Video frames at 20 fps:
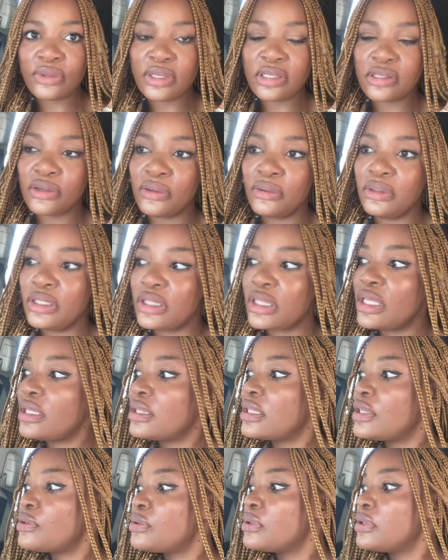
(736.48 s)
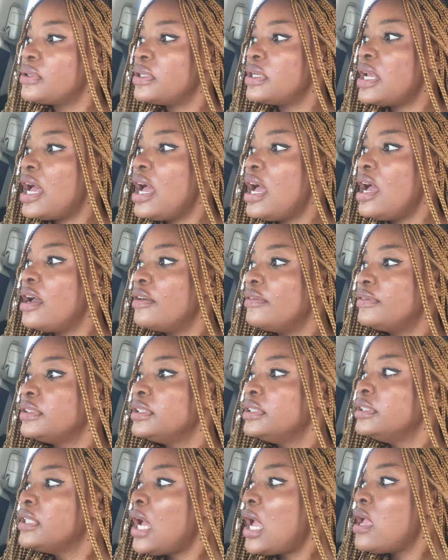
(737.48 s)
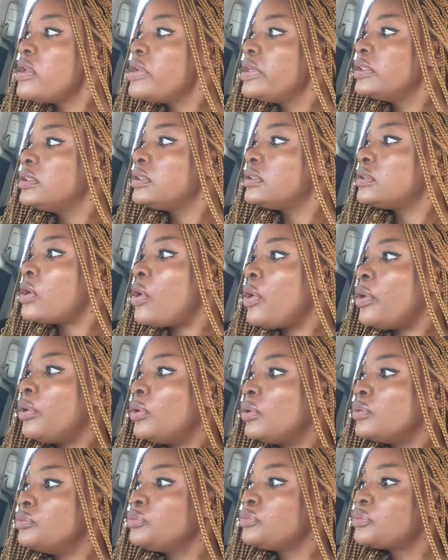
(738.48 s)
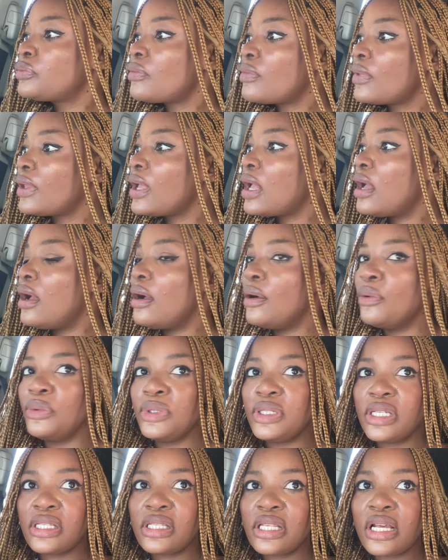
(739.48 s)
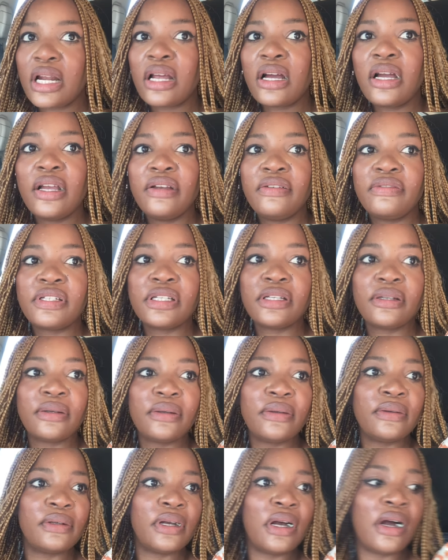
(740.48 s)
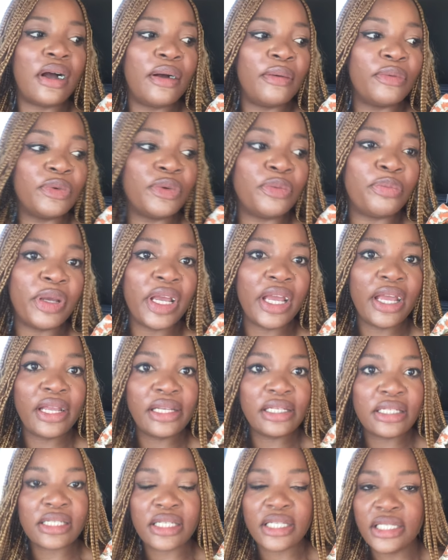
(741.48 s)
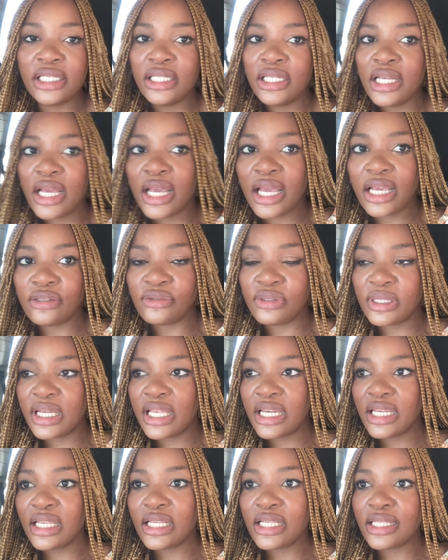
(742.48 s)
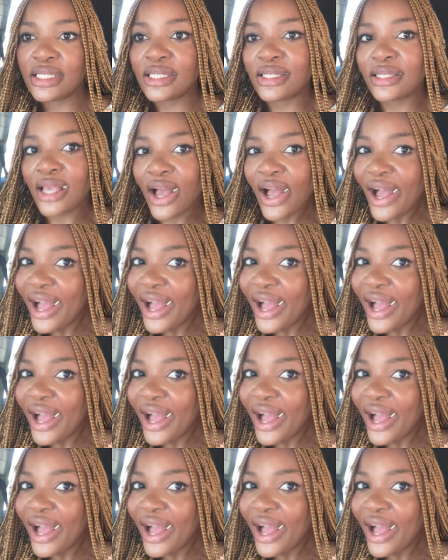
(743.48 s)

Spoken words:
was the only thing that we could have. So we just arrived, we paid, and we're getting is.